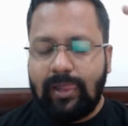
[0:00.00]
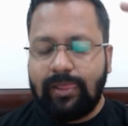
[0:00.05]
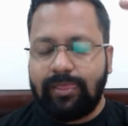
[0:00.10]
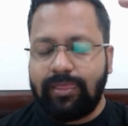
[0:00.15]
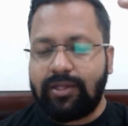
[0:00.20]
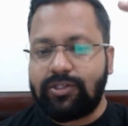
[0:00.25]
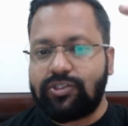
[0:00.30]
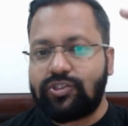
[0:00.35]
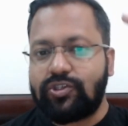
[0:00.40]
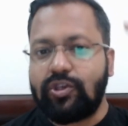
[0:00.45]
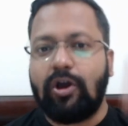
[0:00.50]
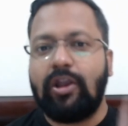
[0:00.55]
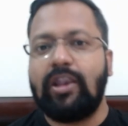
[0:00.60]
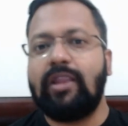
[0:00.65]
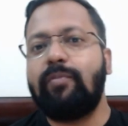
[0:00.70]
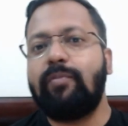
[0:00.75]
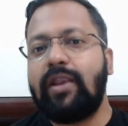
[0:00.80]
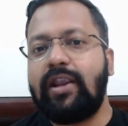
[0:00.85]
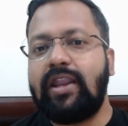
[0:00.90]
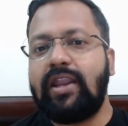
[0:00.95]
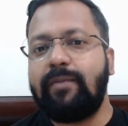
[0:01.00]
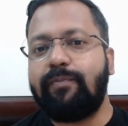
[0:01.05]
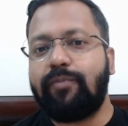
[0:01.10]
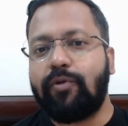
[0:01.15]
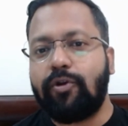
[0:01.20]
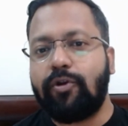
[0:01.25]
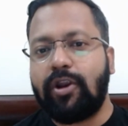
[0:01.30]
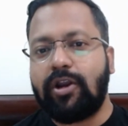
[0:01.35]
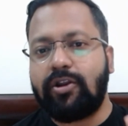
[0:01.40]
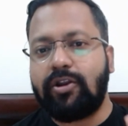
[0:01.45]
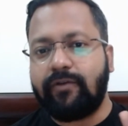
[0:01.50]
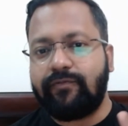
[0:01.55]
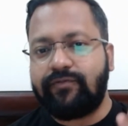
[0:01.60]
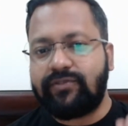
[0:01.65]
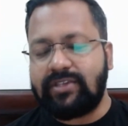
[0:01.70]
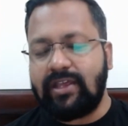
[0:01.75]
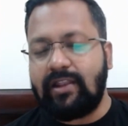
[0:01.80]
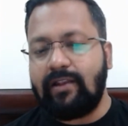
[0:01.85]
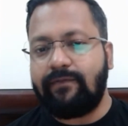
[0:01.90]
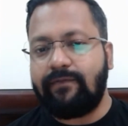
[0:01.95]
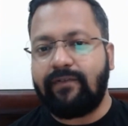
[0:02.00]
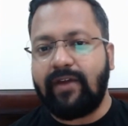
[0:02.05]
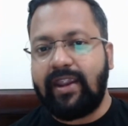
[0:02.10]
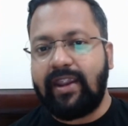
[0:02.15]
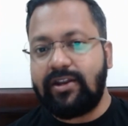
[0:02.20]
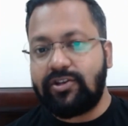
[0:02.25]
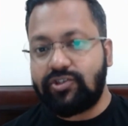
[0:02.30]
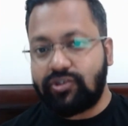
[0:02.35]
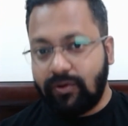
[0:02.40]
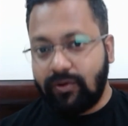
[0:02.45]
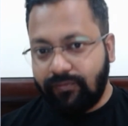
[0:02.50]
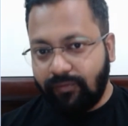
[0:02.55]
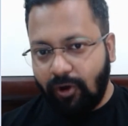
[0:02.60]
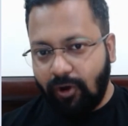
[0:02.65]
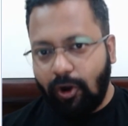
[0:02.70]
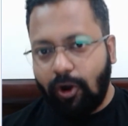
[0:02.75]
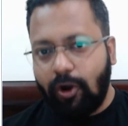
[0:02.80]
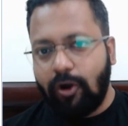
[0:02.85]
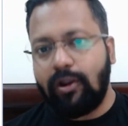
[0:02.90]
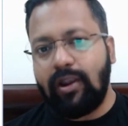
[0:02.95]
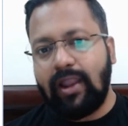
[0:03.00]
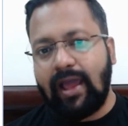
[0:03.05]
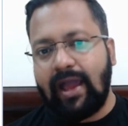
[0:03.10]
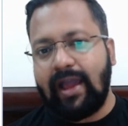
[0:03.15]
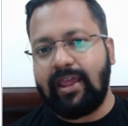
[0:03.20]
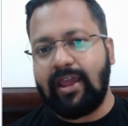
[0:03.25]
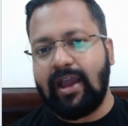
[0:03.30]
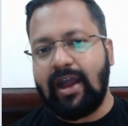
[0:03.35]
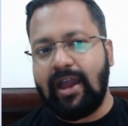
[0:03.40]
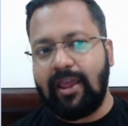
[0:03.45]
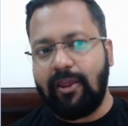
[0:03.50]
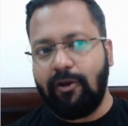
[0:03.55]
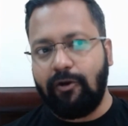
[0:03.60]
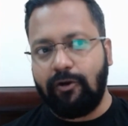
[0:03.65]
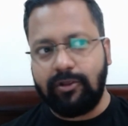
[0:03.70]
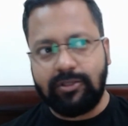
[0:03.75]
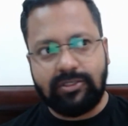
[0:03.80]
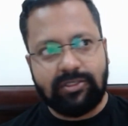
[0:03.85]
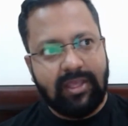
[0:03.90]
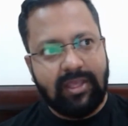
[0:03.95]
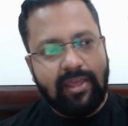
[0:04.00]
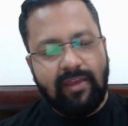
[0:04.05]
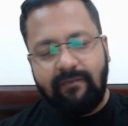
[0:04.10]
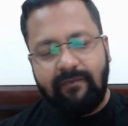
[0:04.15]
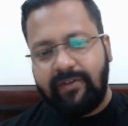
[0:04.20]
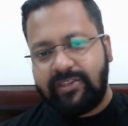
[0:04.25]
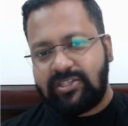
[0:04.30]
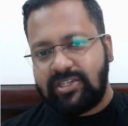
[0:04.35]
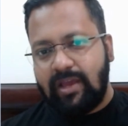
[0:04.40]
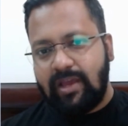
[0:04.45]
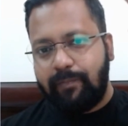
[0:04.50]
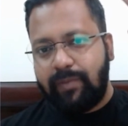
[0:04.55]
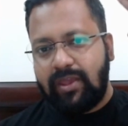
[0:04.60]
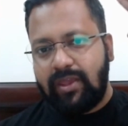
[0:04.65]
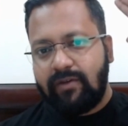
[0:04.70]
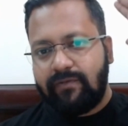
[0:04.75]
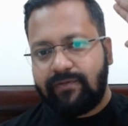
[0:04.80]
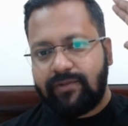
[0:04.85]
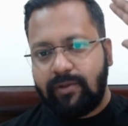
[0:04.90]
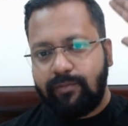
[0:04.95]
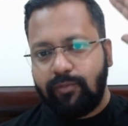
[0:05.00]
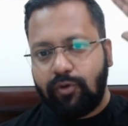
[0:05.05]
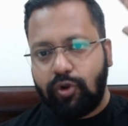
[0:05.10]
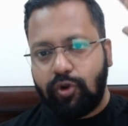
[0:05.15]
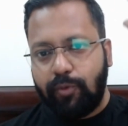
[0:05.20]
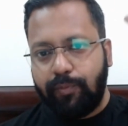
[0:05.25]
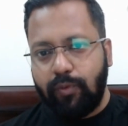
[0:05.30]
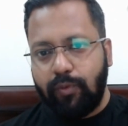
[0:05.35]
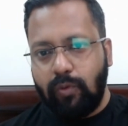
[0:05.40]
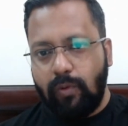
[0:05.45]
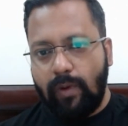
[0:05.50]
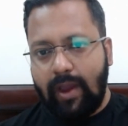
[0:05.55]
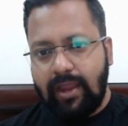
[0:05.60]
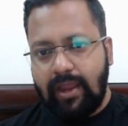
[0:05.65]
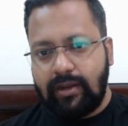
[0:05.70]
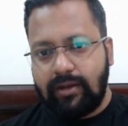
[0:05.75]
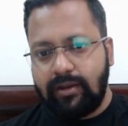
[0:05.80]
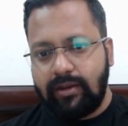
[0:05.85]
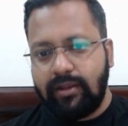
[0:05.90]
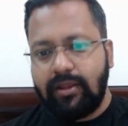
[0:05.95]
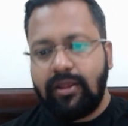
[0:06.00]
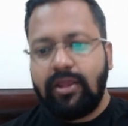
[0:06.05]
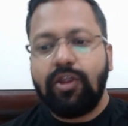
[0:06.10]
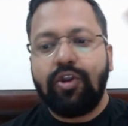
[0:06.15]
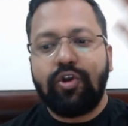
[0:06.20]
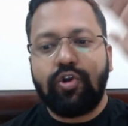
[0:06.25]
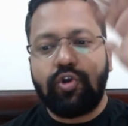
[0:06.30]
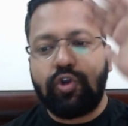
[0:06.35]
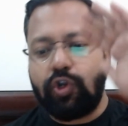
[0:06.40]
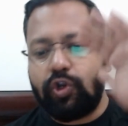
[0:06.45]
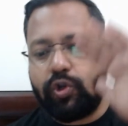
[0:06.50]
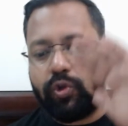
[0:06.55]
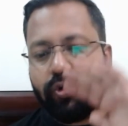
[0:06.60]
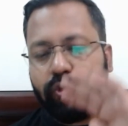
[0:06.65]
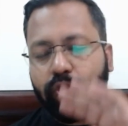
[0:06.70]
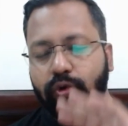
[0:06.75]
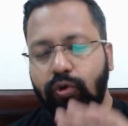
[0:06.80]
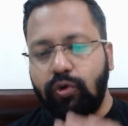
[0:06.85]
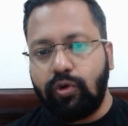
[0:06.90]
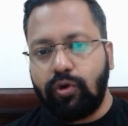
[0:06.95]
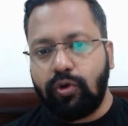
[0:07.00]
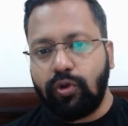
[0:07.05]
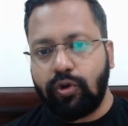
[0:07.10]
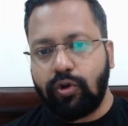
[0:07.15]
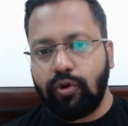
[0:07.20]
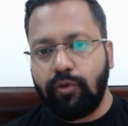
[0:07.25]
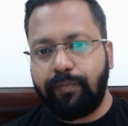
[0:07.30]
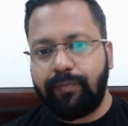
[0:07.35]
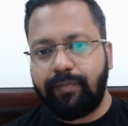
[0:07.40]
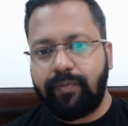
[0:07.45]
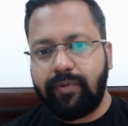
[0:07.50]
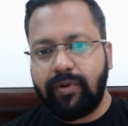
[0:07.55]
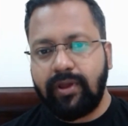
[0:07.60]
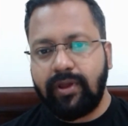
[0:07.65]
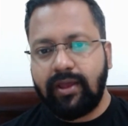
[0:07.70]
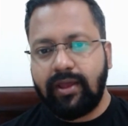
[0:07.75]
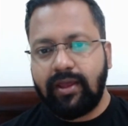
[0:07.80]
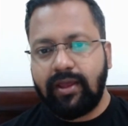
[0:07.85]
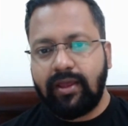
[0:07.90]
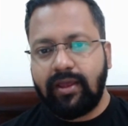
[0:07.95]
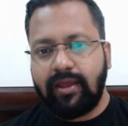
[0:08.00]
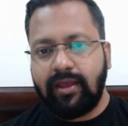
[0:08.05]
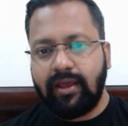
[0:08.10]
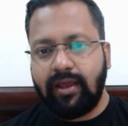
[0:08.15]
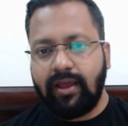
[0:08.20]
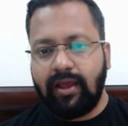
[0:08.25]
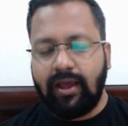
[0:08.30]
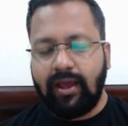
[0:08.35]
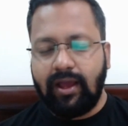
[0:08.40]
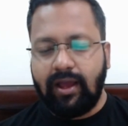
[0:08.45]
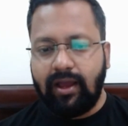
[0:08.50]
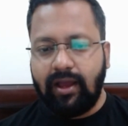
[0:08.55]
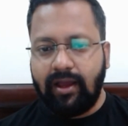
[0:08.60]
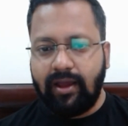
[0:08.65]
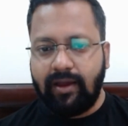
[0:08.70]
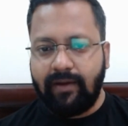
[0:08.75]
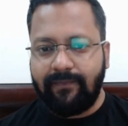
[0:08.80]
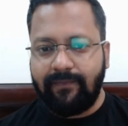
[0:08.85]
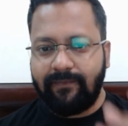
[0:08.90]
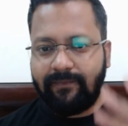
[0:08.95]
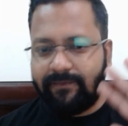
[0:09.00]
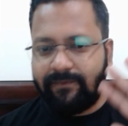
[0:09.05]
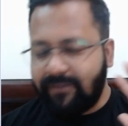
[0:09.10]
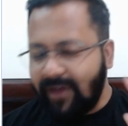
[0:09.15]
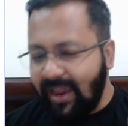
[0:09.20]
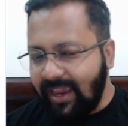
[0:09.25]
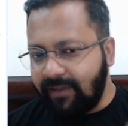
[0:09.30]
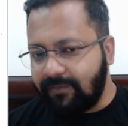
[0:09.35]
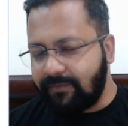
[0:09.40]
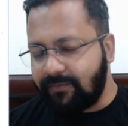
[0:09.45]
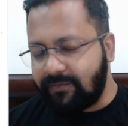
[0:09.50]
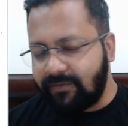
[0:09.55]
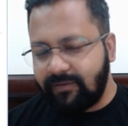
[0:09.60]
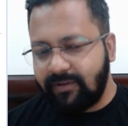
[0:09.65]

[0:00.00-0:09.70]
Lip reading: the solubility product of sulphides of all ions which appear from group 1 to group 5,